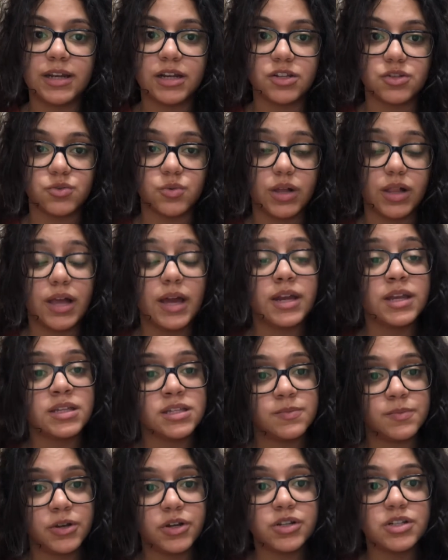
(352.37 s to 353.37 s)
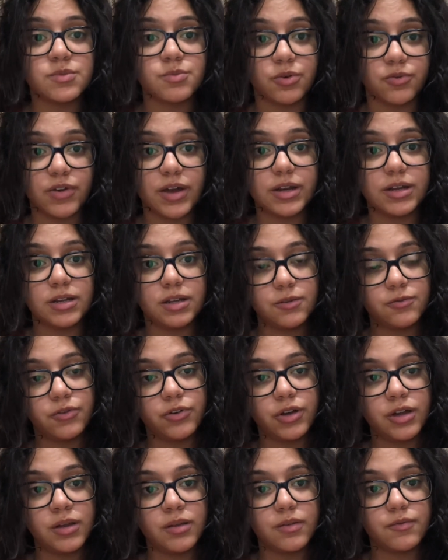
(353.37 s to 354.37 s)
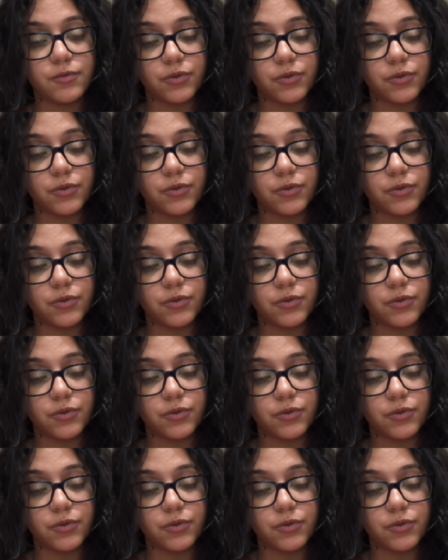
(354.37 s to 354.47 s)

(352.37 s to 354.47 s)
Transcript: as well. And his parents provided it for him,